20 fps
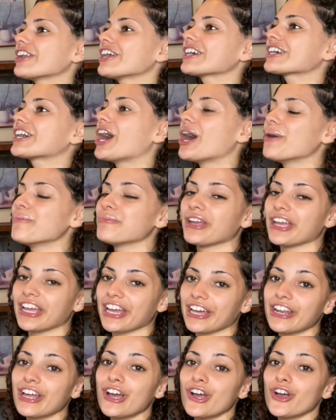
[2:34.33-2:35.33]
gonna come
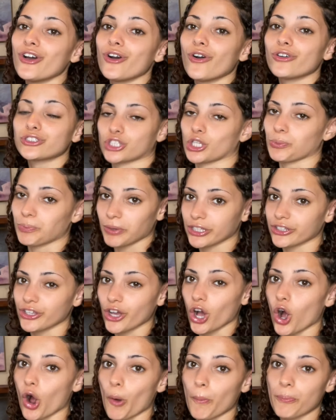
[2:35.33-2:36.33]
in? Super
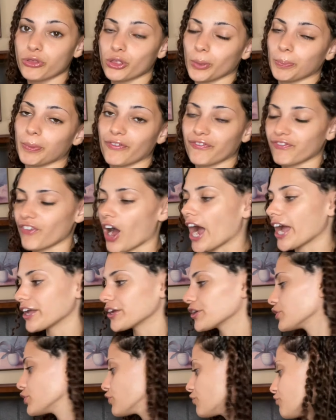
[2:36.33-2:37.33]
dope, super fire,
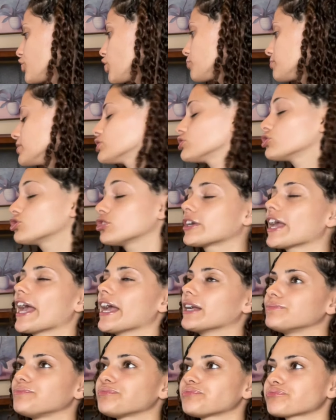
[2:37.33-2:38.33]
you feel me?
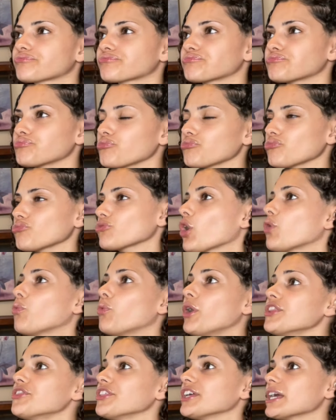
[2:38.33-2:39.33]
Okay.
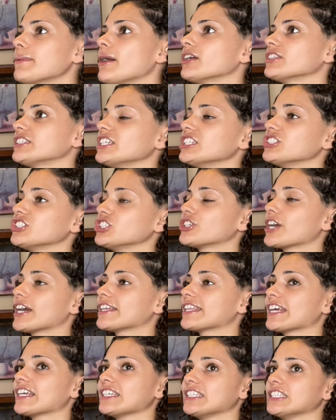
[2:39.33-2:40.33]
One thing about DDG, you guys,
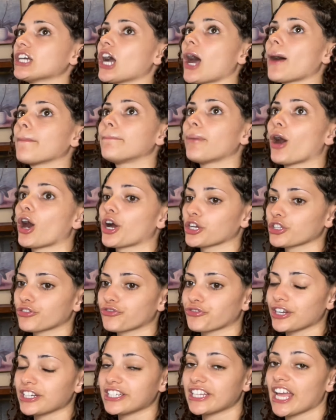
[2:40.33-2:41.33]
that he got bars
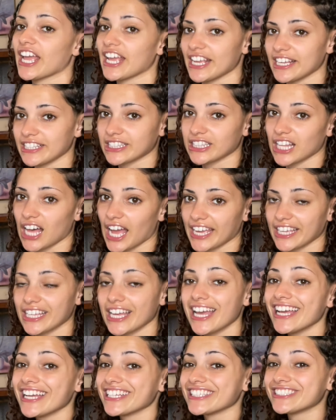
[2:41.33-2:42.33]
for days. Like,
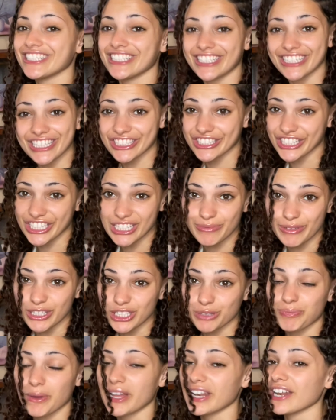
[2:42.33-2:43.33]
DDG be
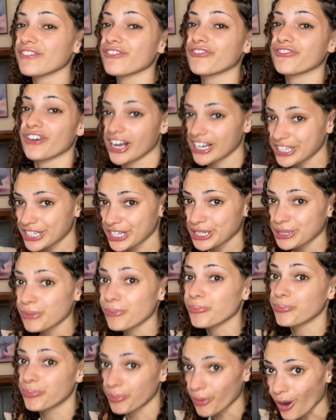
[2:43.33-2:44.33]
spitting
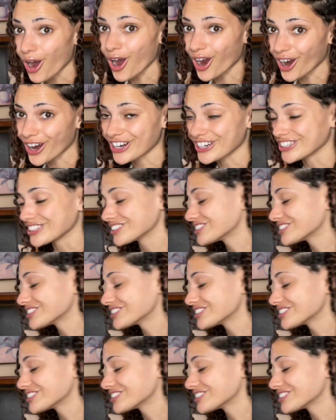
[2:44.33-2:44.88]
fucking bars.